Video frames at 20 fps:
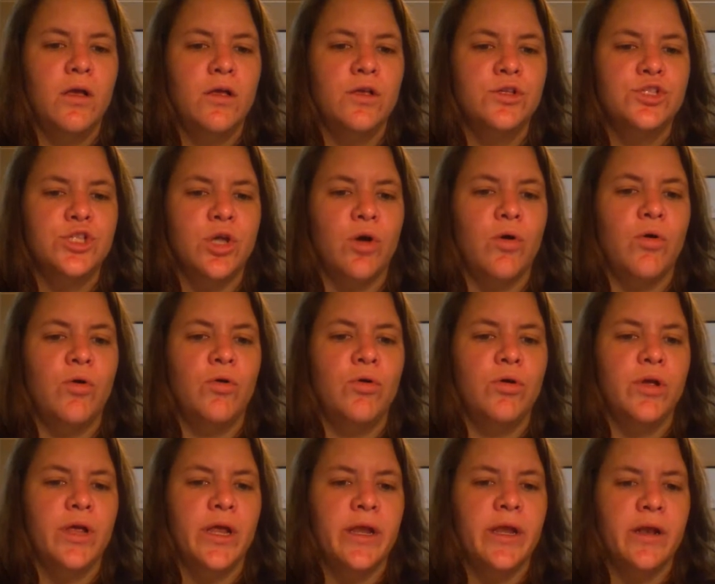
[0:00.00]

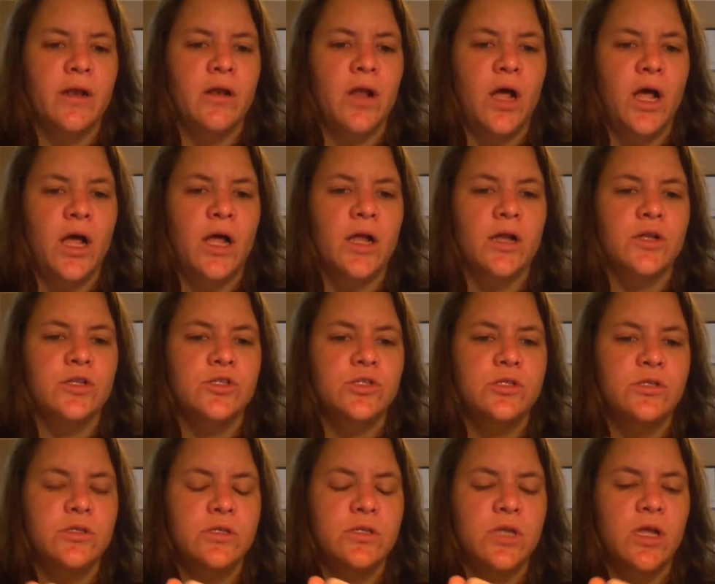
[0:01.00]
So on
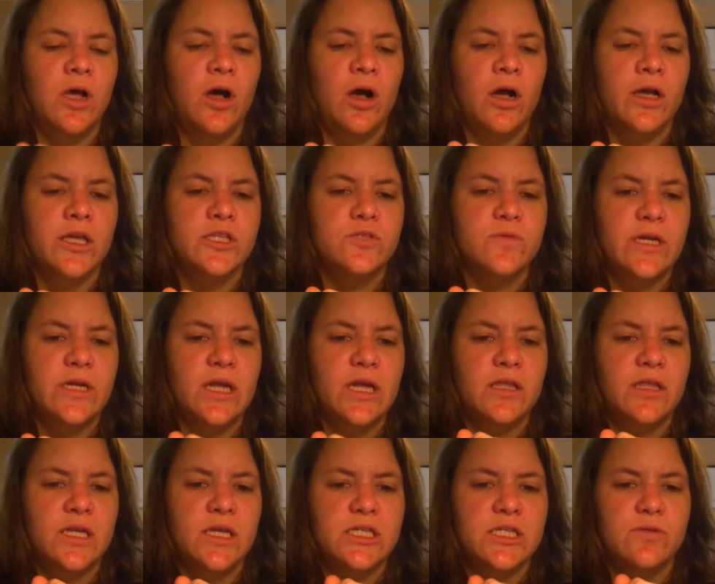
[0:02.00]
August
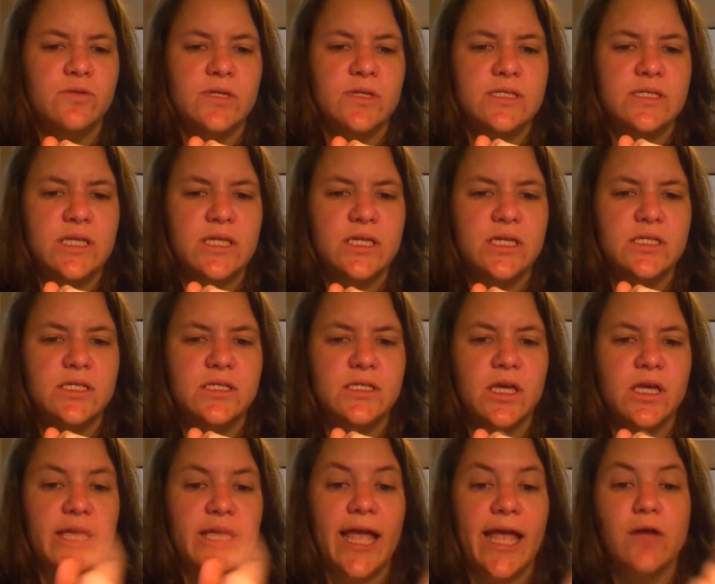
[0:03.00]
29th, 1926,
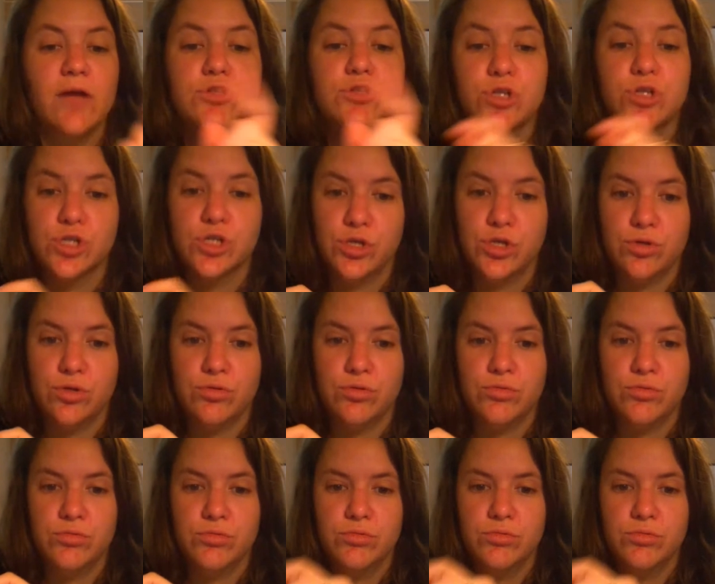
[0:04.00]
a counter coup